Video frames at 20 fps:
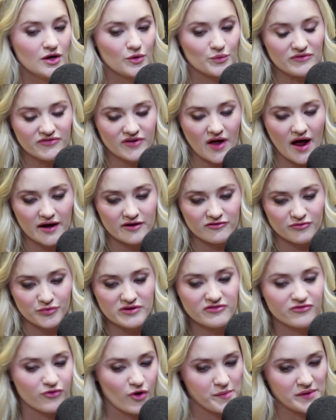We've kind of
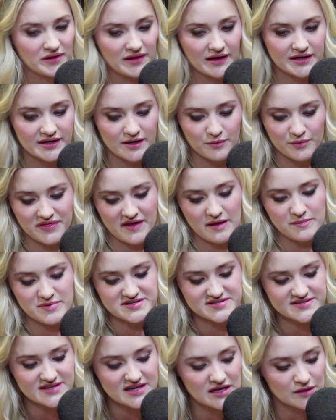reformulated it with
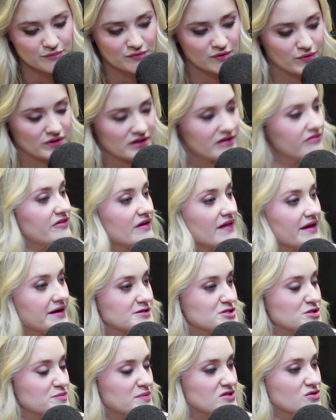ABC, and we really feel like
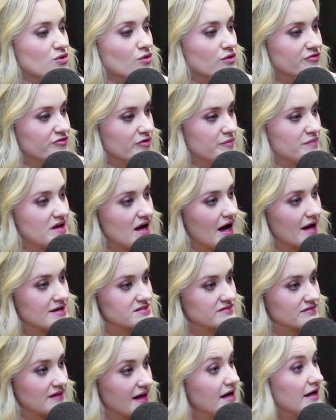it should be told from the
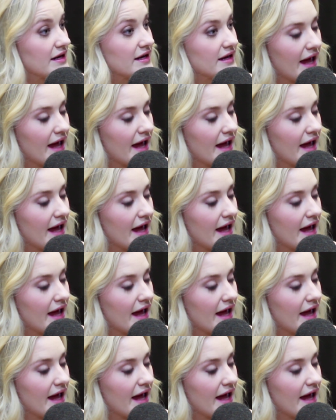eyes of Lainey